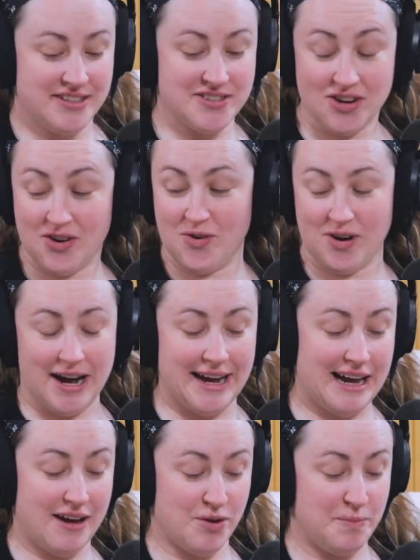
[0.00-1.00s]
So I
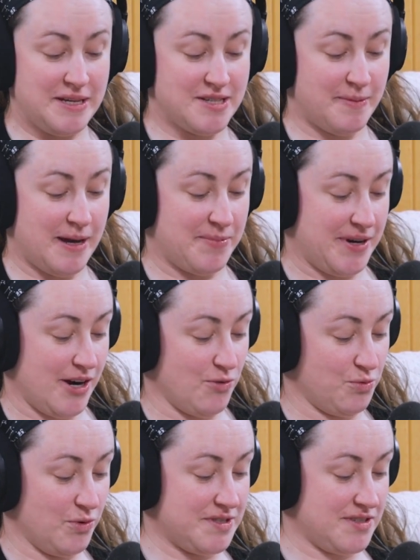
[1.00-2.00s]
have a piece of paper here
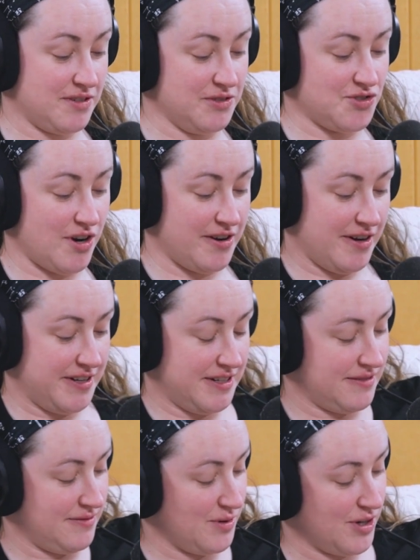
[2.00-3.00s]
with one circle drawn on
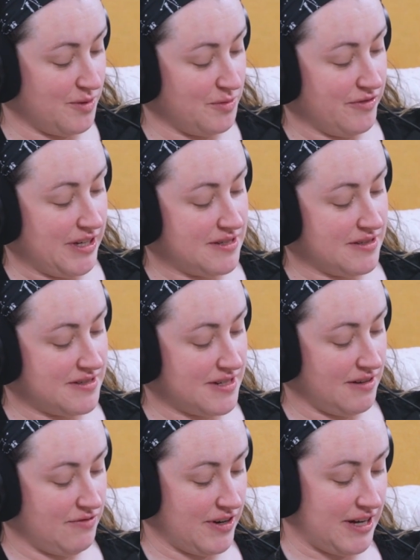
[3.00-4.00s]
it. We're going to move that to the
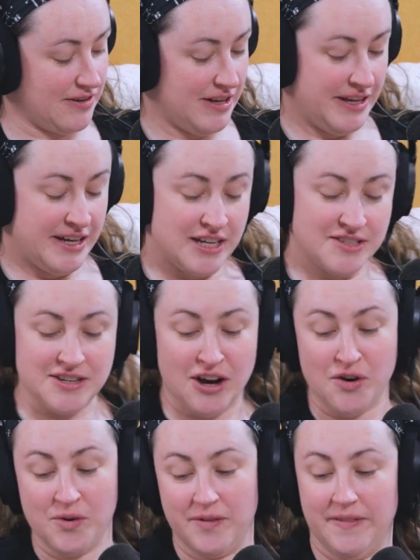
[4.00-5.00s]
side for now.
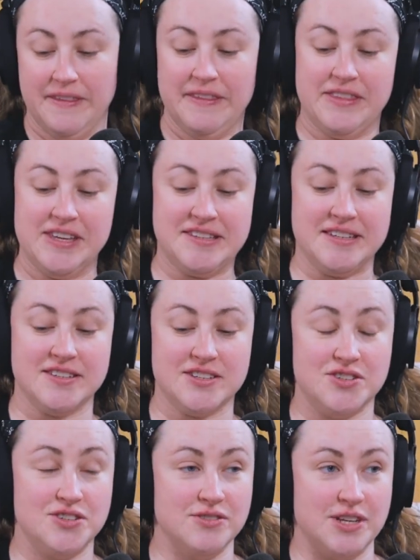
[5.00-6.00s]
So this is
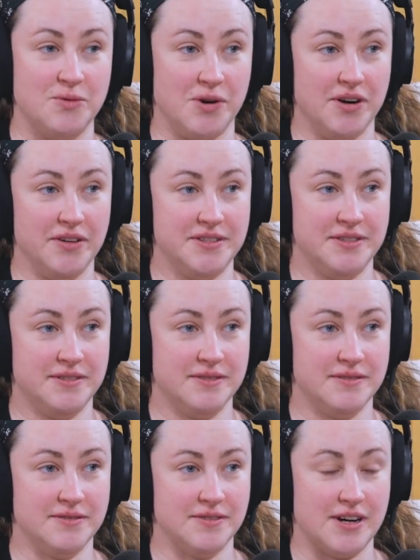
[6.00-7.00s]
a 2D world,
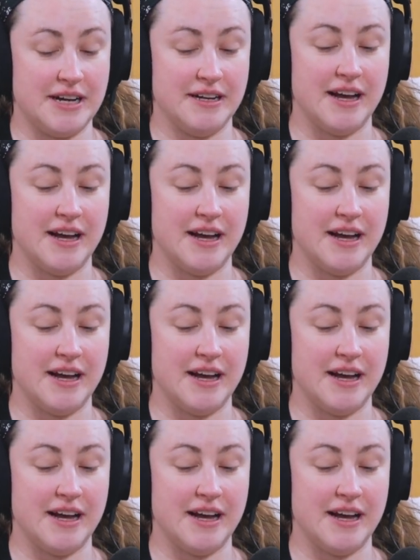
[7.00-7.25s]
right?